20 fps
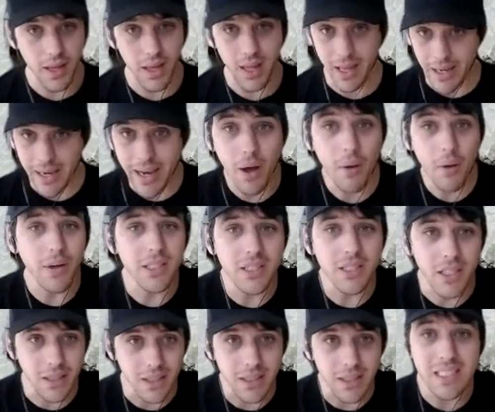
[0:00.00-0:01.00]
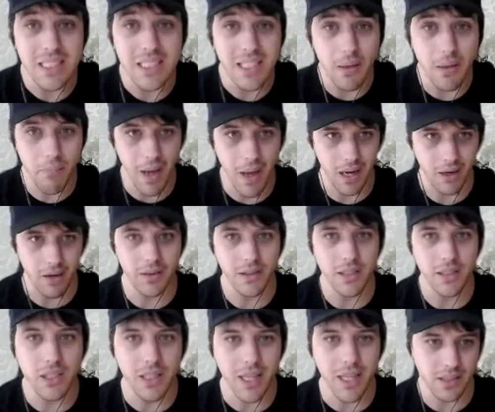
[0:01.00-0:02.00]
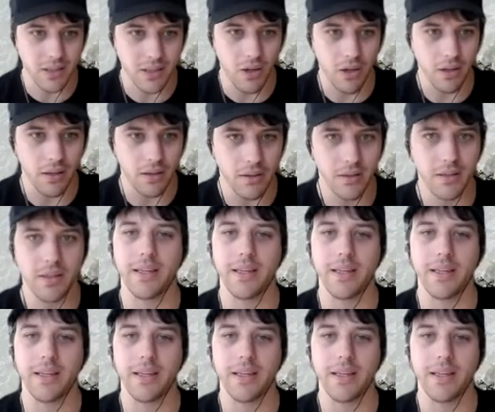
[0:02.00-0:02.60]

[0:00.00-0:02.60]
and now I suddenly see them back on this test call.